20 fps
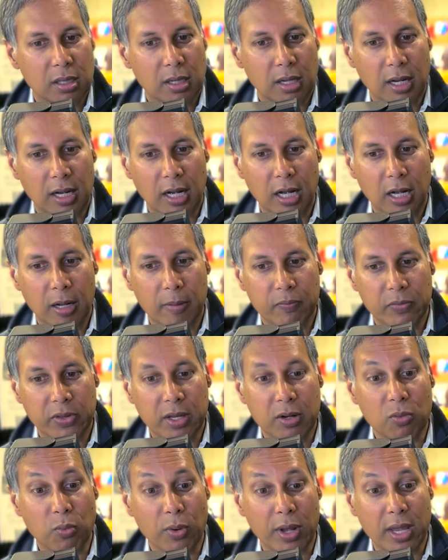um,
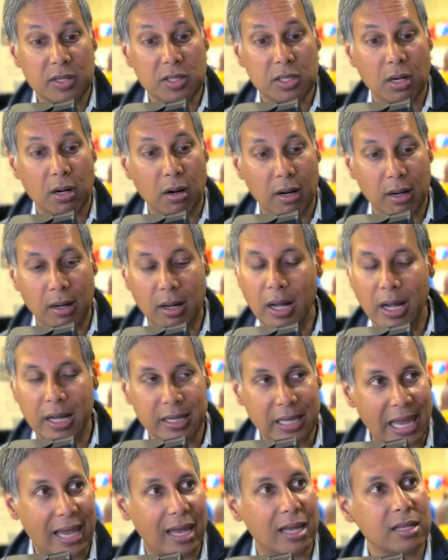in ways that are uh,
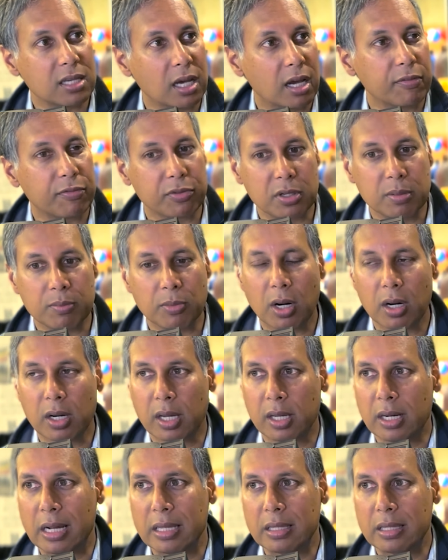anti free market.